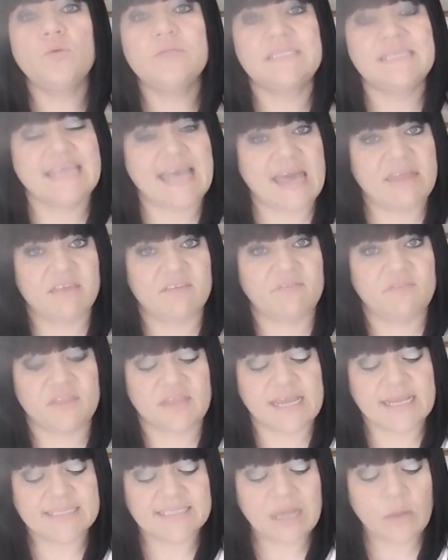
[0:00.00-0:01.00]
together for
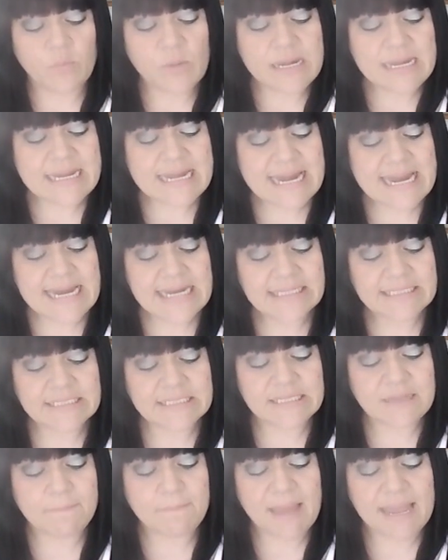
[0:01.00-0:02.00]
this. And we need
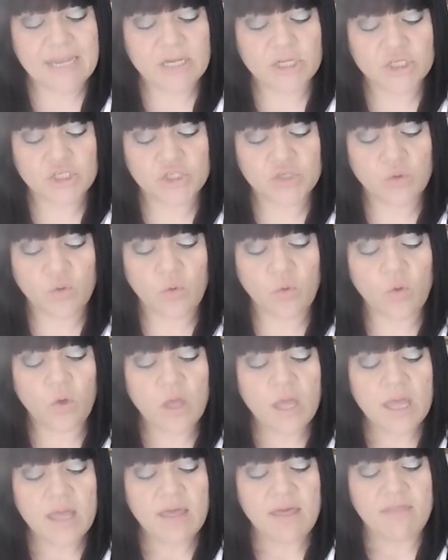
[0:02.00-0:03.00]
to make sure
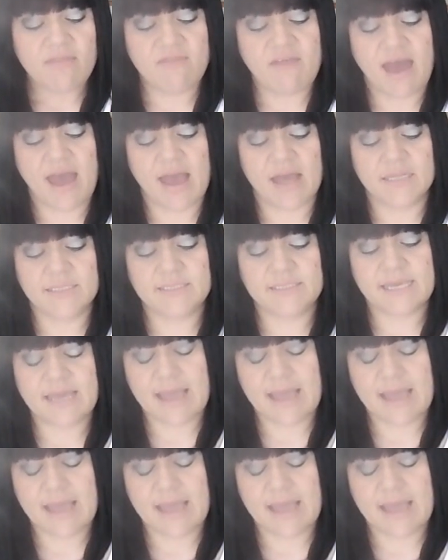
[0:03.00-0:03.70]
that